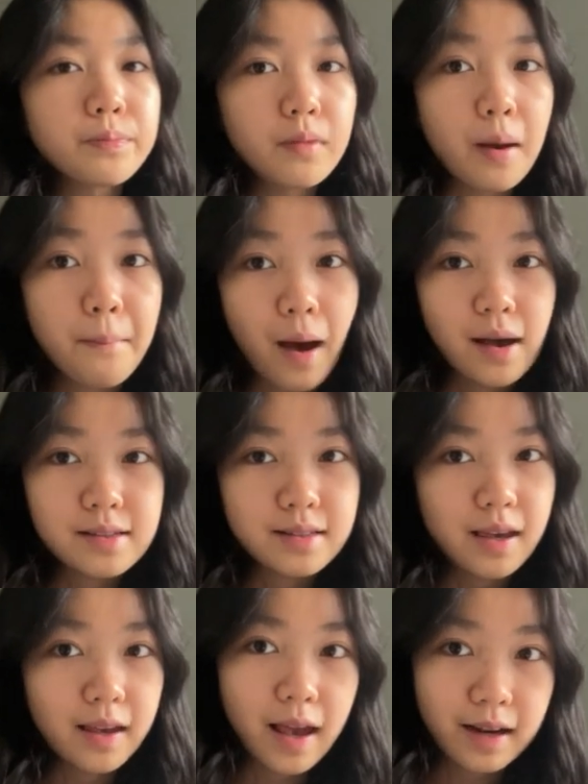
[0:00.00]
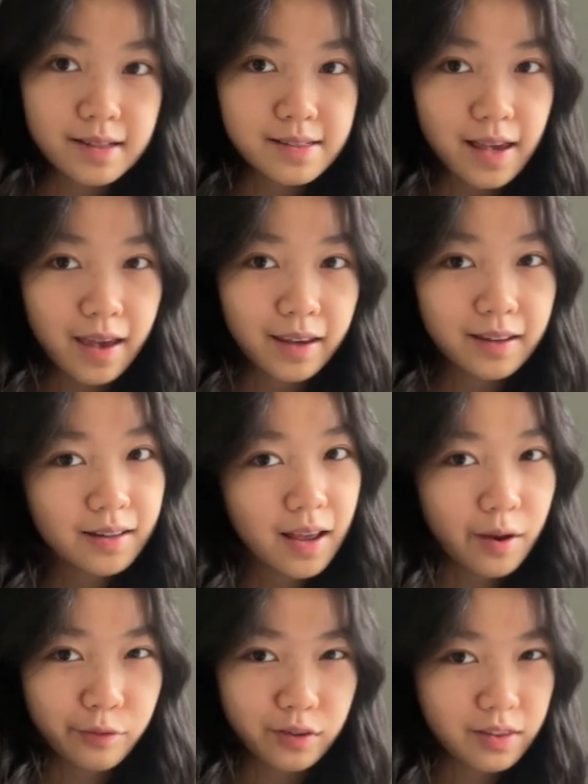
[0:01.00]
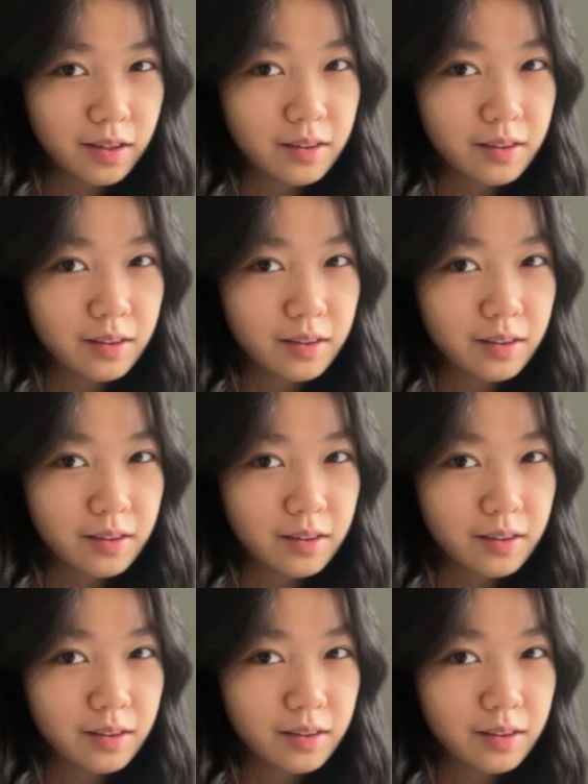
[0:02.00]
masking, editing, and everything,